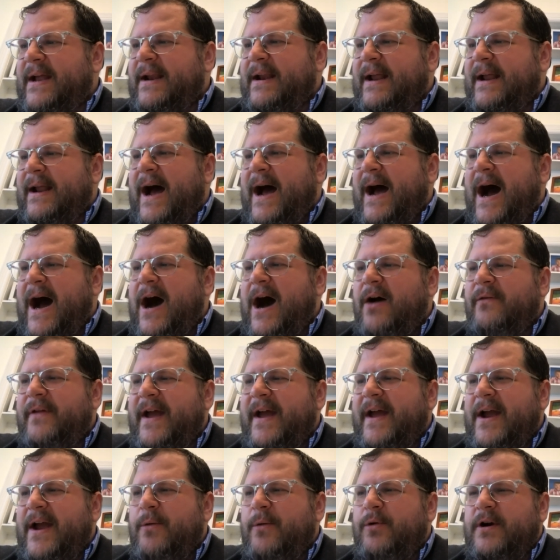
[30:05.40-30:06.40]
how
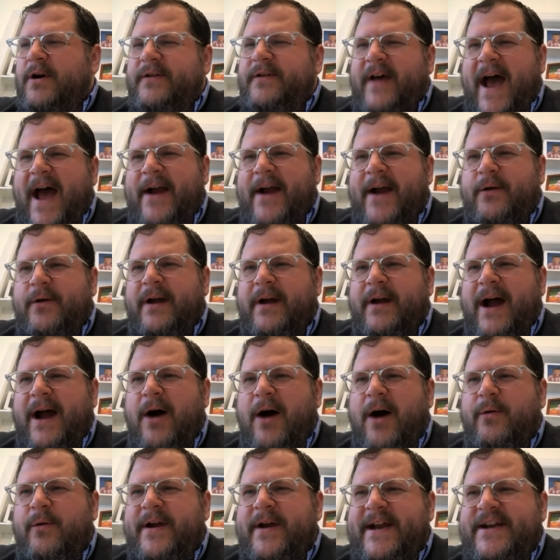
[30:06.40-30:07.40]
they were tackling,
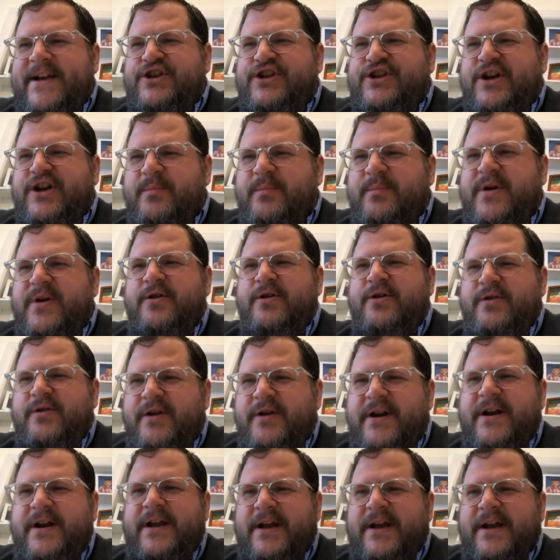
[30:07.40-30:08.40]
how each
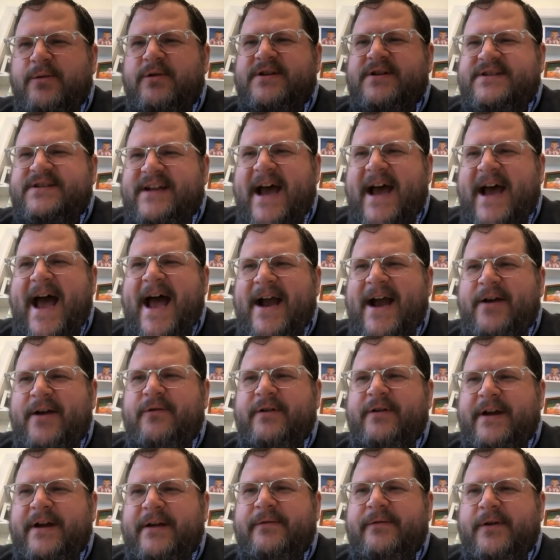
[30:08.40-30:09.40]
community was
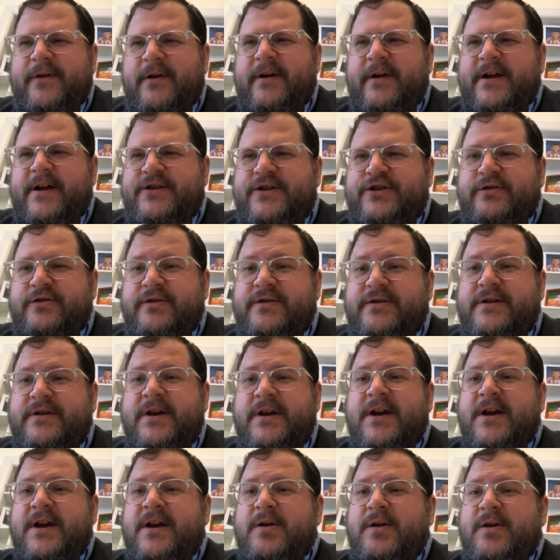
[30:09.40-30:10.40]
tackling their issues
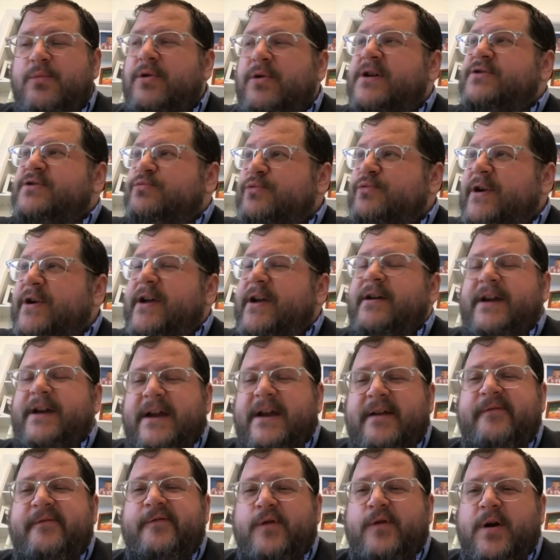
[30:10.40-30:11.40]
was really
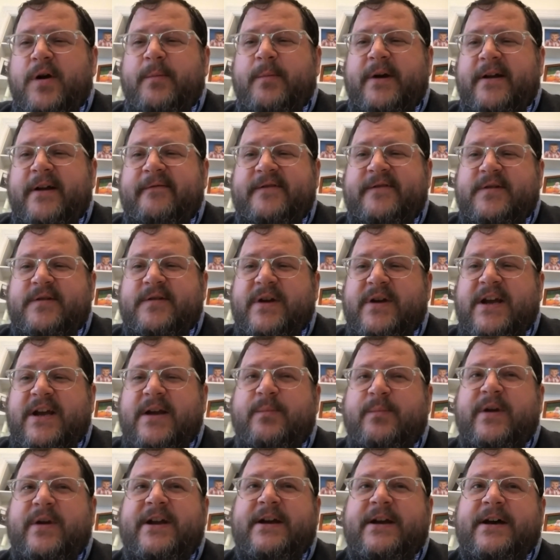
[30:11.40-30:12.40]
informative to me,
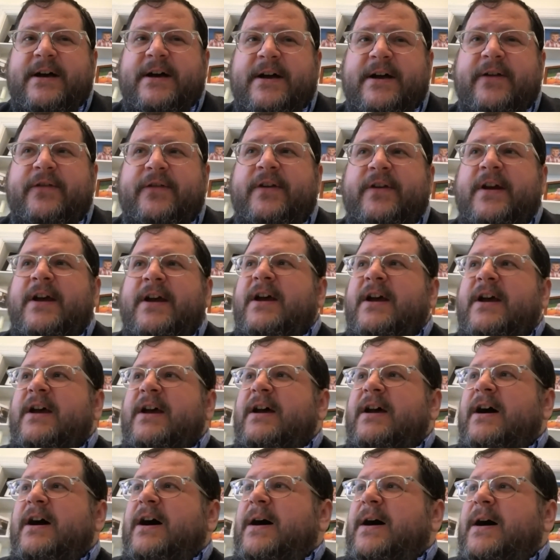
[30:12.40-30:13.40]
because
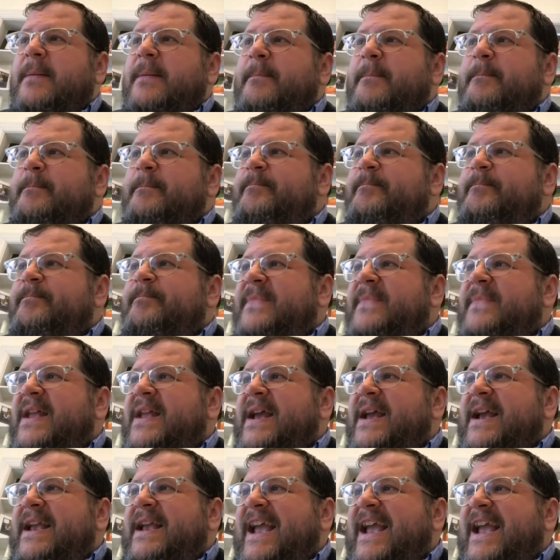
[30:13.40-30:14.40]
um,
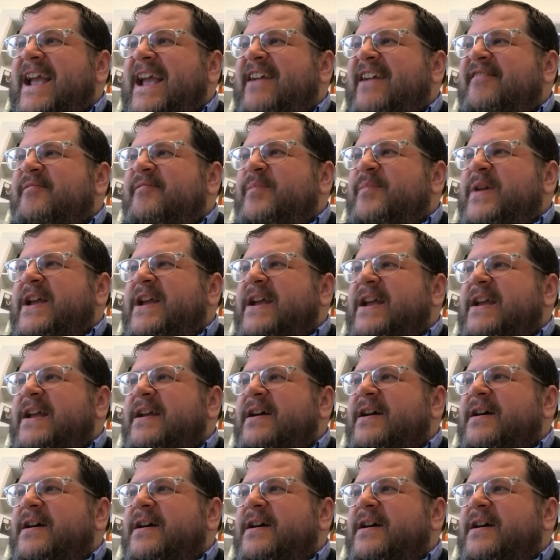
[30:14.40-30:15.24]
it gave me